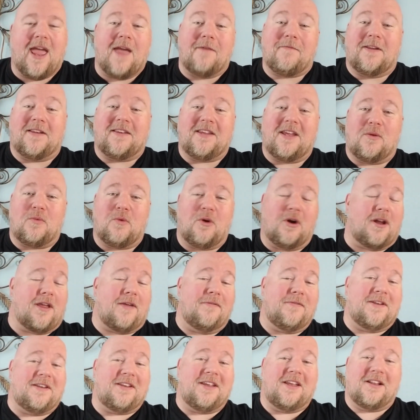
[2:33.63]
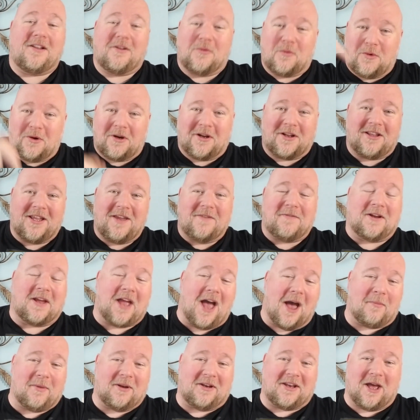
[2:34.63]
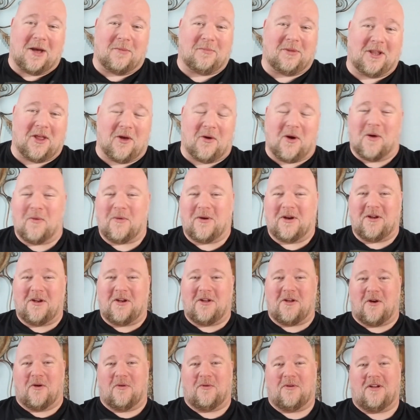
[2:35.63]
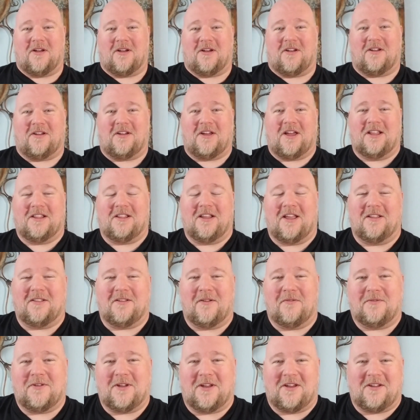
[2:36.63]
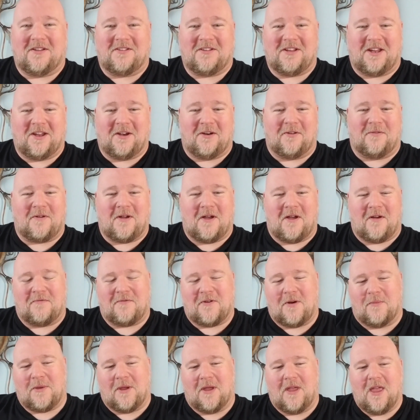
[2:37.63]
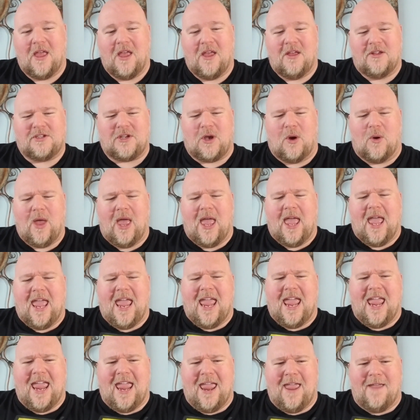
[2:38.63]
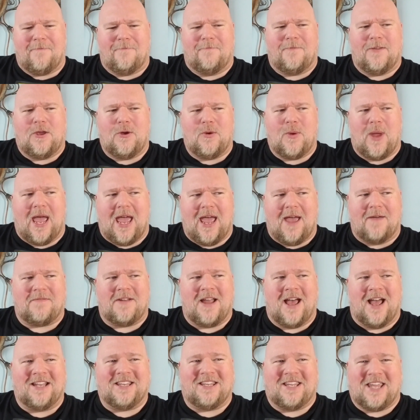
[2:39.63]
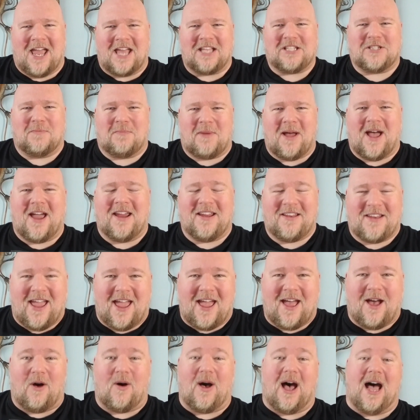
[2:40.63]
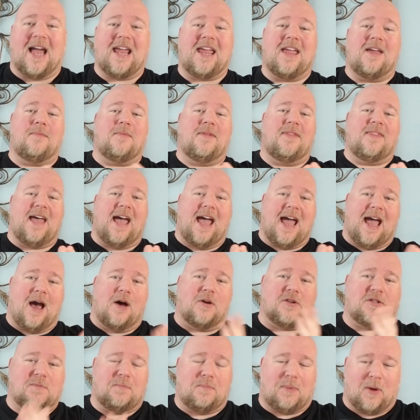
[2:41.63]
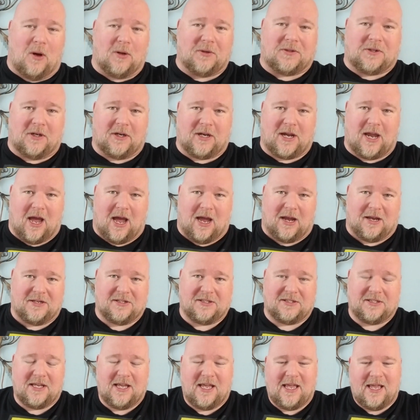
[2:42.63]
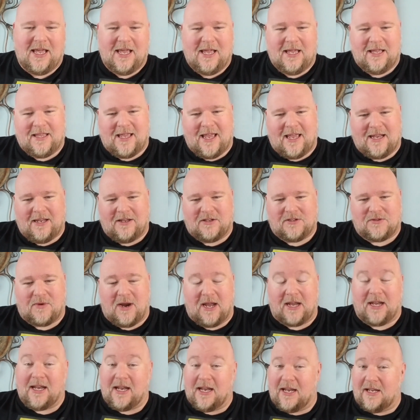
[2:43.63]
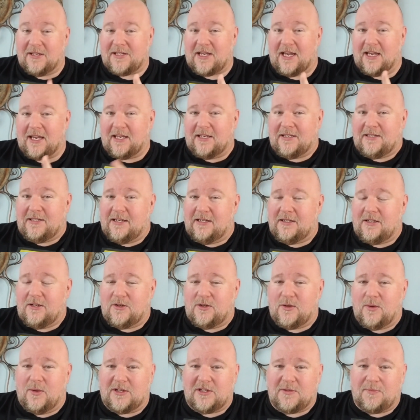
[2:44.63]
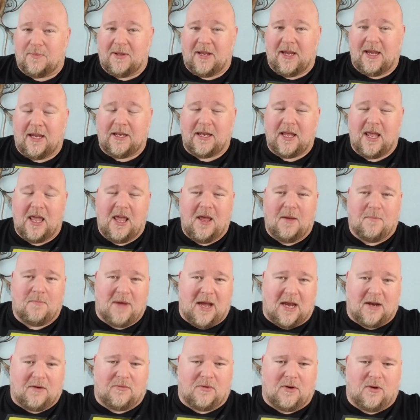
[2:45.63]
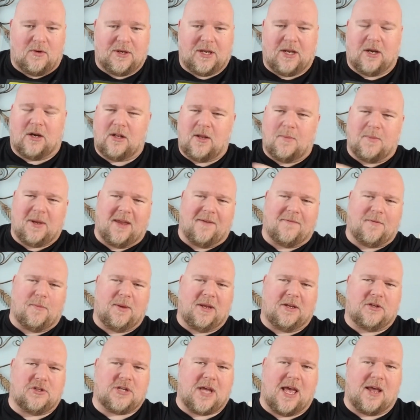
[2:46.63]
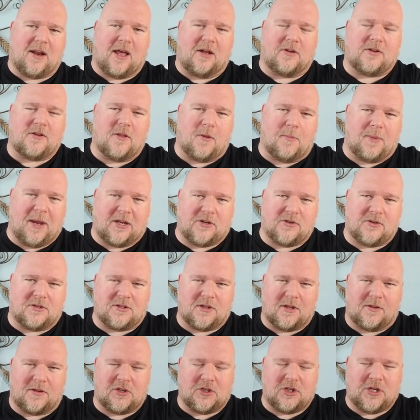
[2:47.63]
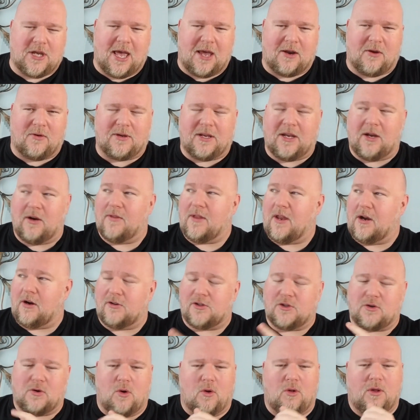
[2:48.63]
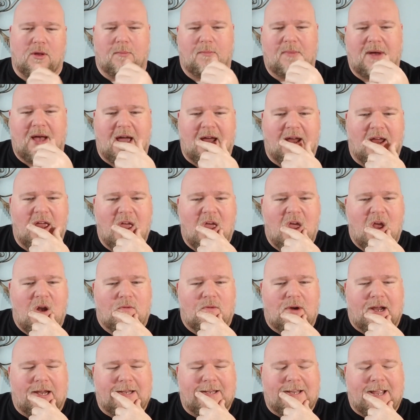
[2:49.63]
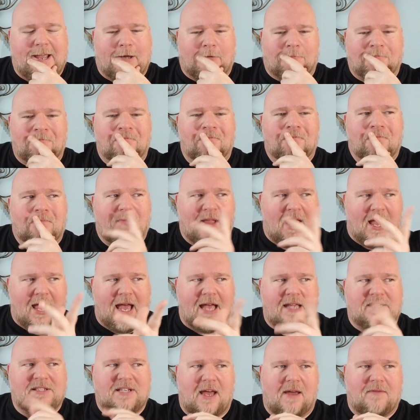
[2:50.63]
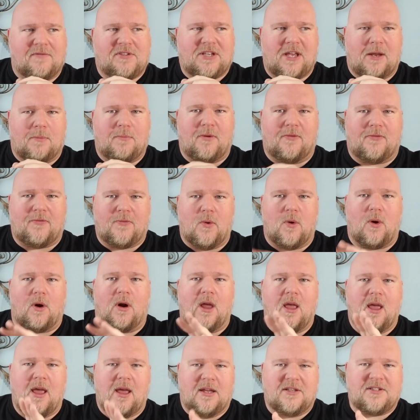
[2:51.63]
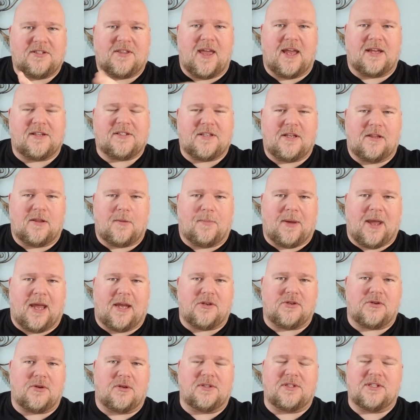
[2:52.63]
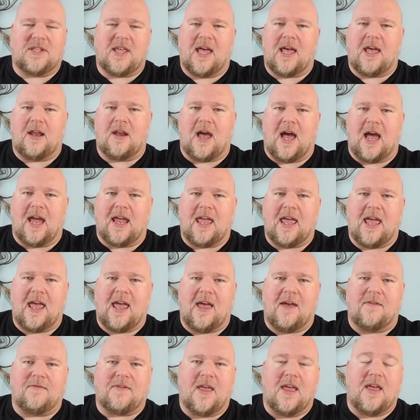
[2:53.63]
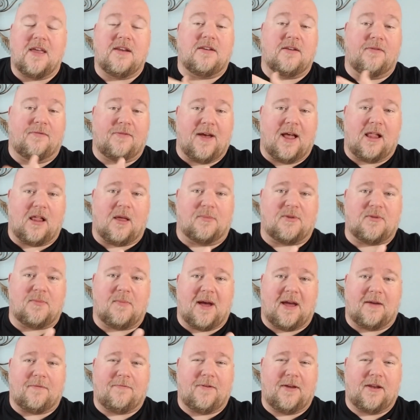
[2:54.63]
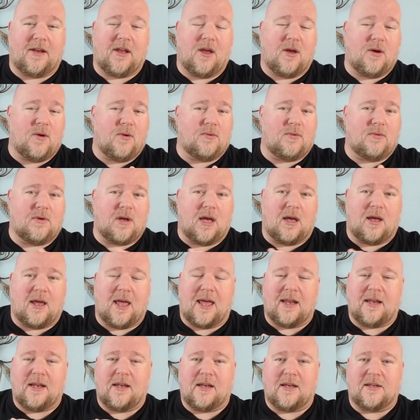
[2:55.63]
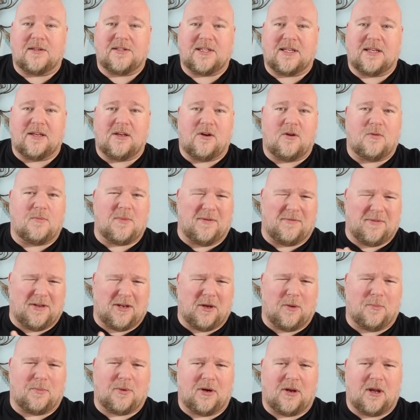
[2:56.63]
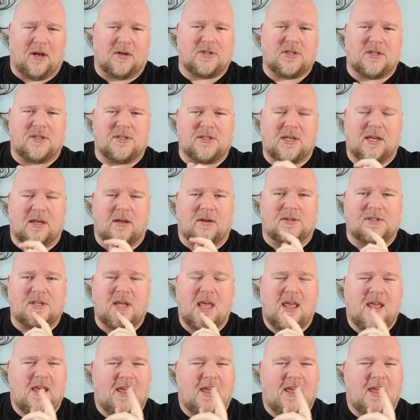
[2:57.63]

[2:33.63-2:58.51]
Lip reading: If it did work, if it didn't work, leave a comment down below. I want to know. I'd love to hear from you. So if you have not guessed by now, I am in the house Poltergeist. That is right. And as I continue to explain my role here, let me give a big shout out to the patrons of the channel here that are scrolling by right now. As I've said before, it's thanks to the patrons that I have developed my video editing skill, my video production skills.